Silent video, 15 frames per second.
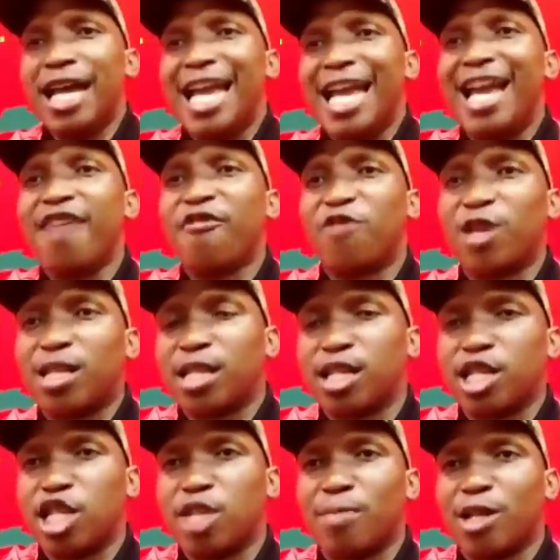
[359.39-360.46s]
Every
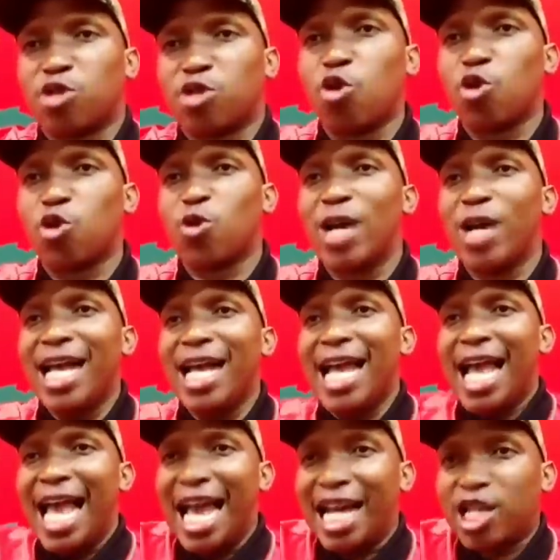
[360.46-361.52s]
decision must go to
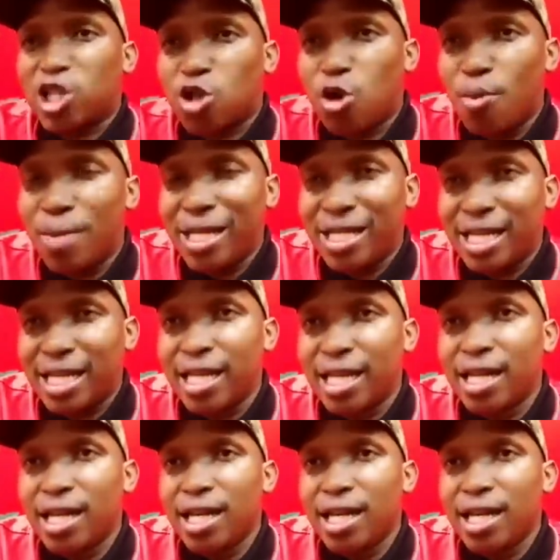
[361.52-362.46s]
ex committee